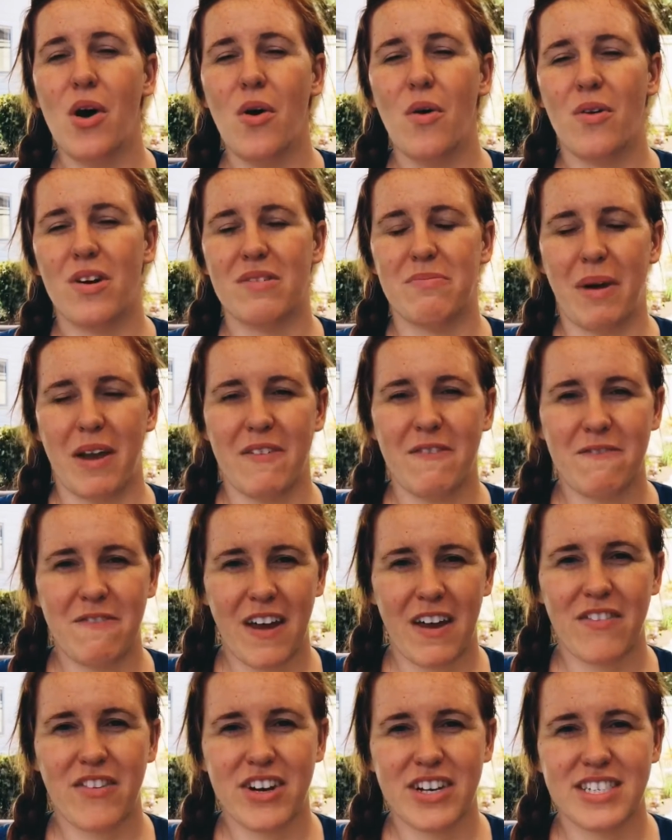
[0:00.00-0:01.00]
One of my
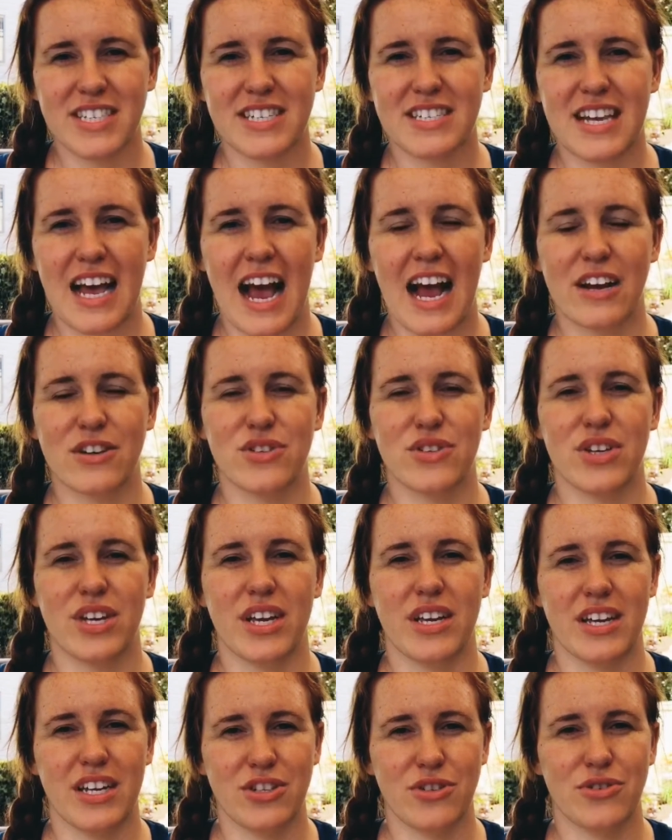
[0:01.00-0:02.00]
favorites is
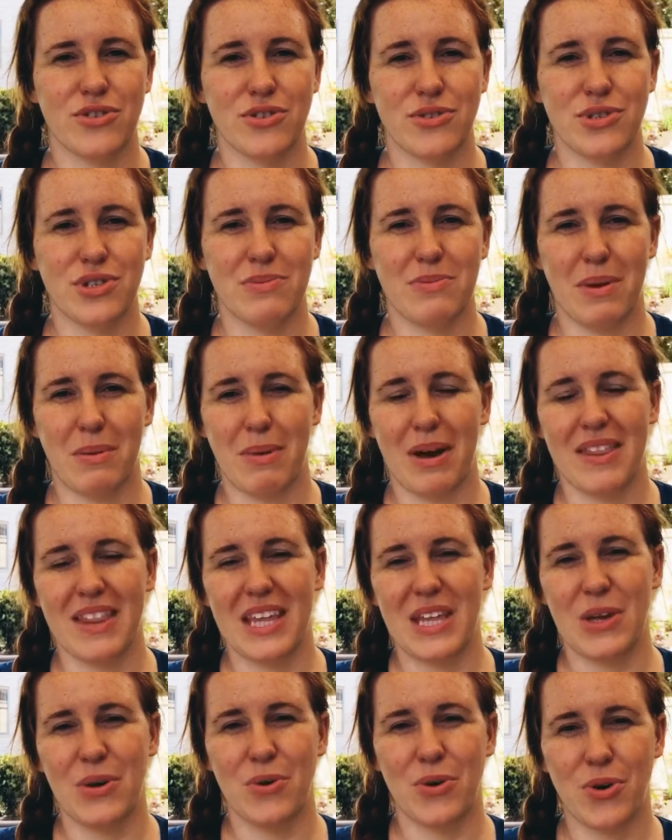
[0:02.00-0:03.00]
actually introduced to me by the
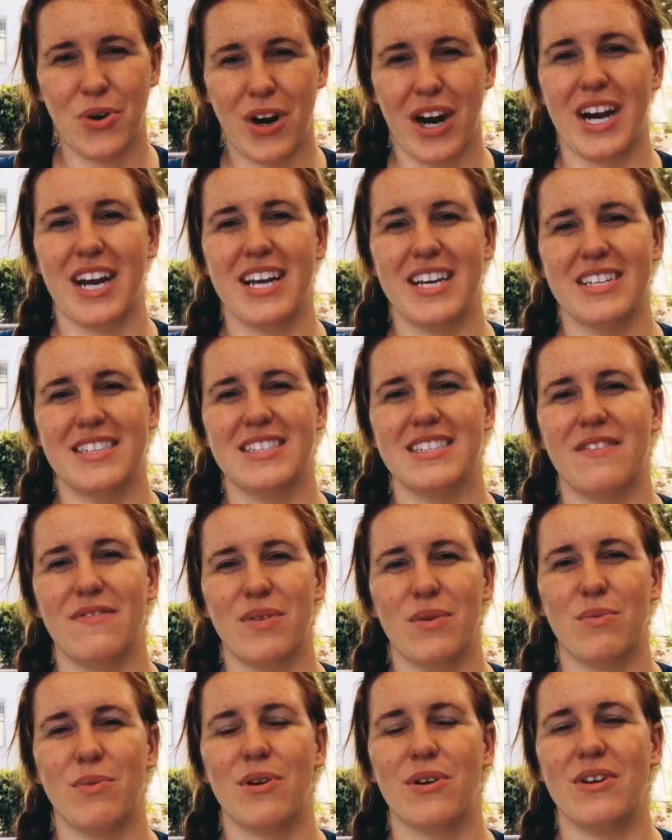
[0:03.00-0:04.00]
Ukrainians of
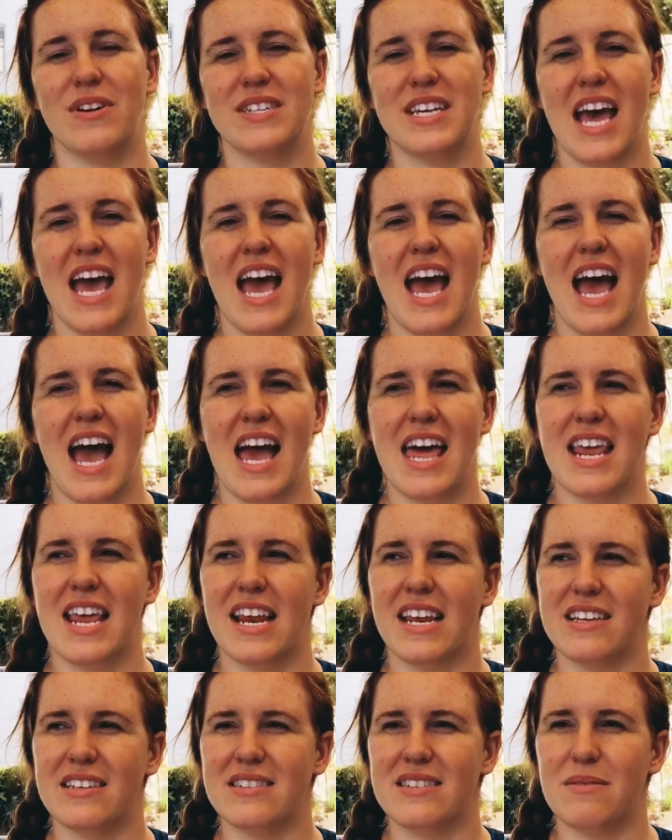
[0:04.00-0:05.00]
the world, and
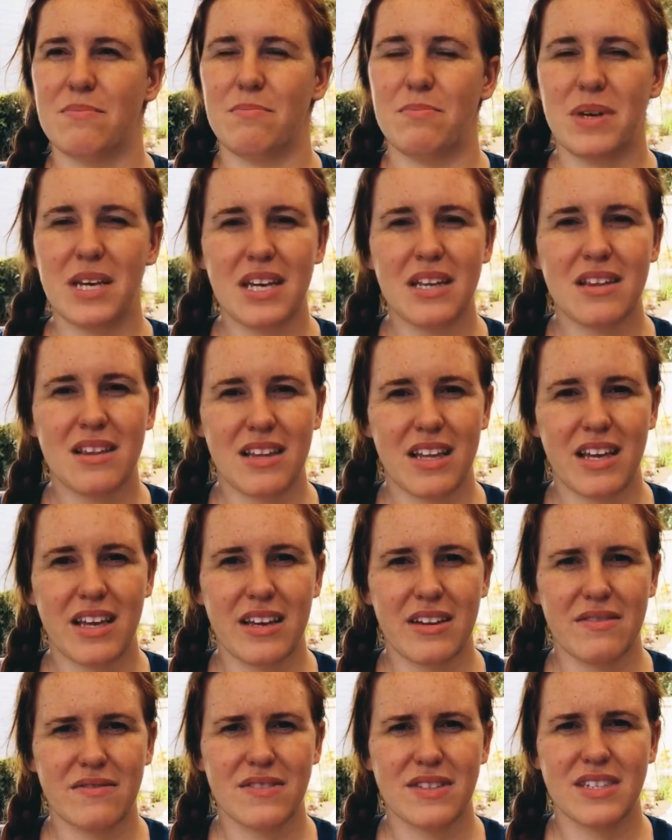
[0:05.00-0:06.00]
it is beet
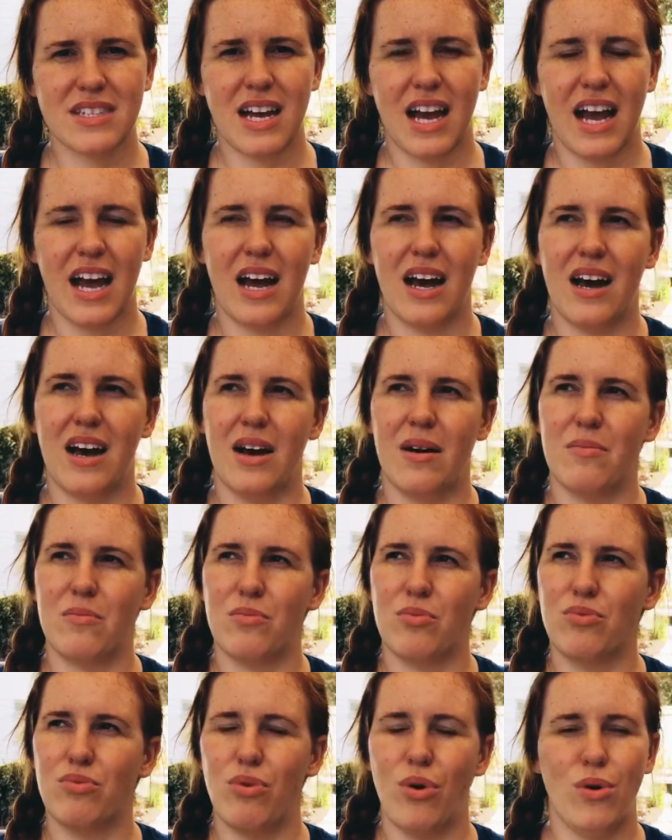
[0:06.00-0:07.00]
leaves
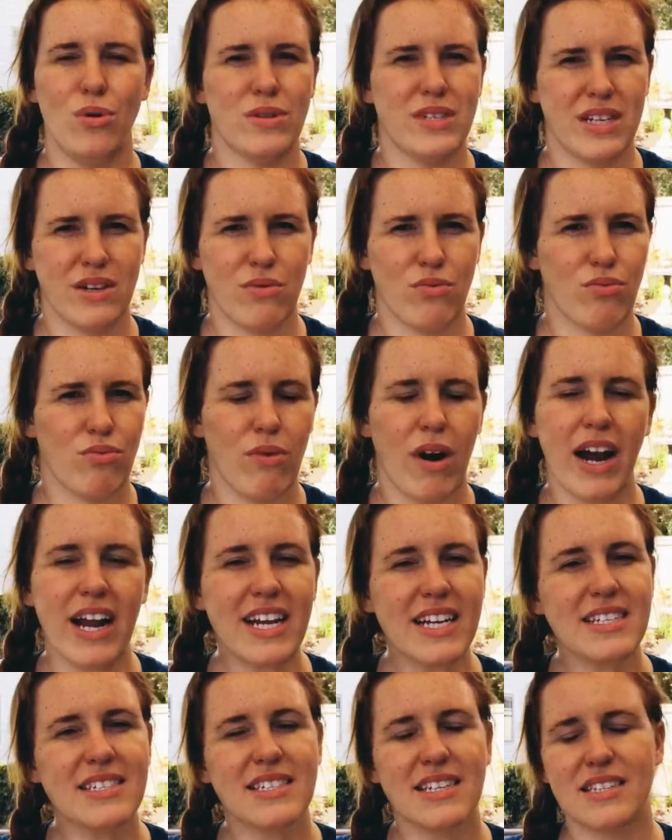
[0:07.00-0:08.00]
um, rolled in
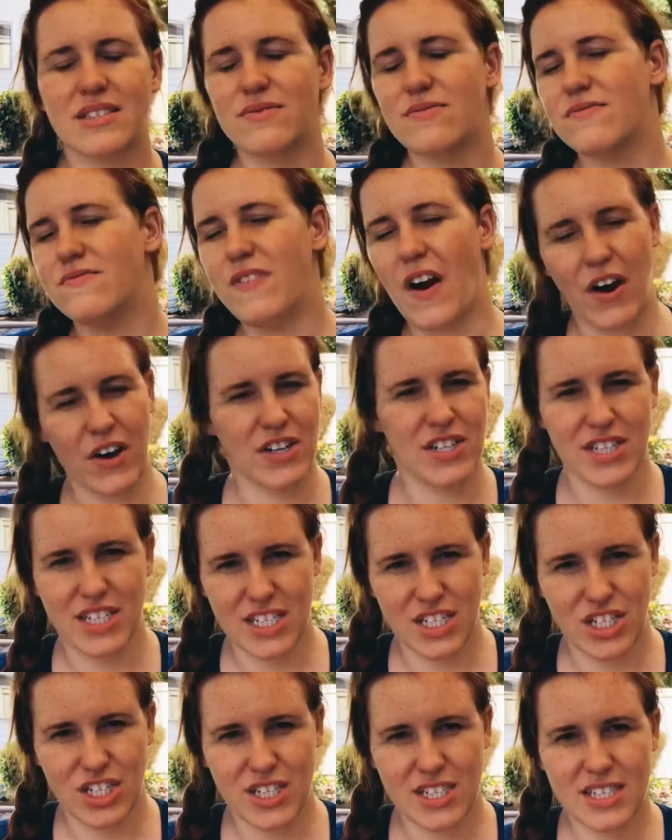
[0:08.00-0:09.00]
rice. It's very
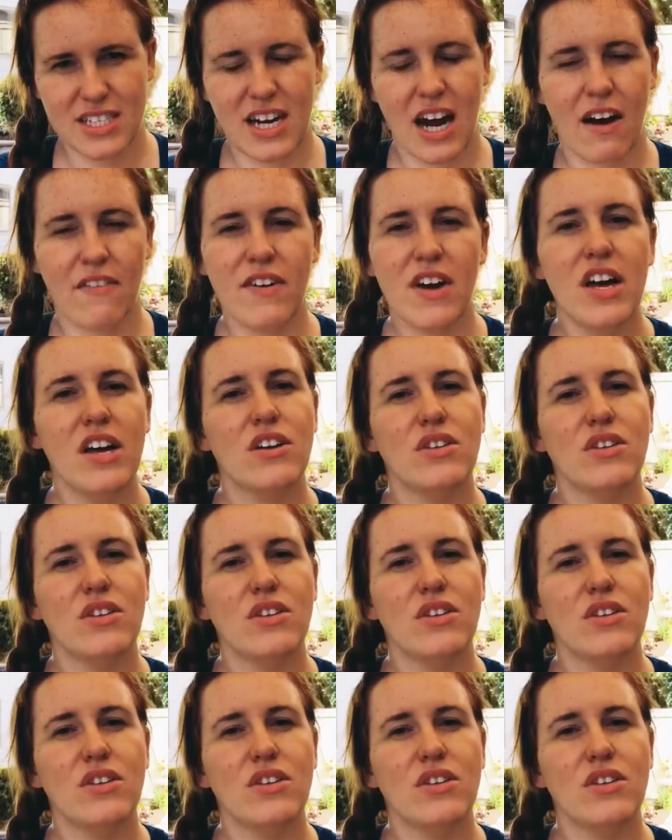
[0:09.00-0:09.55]
delicious stuff.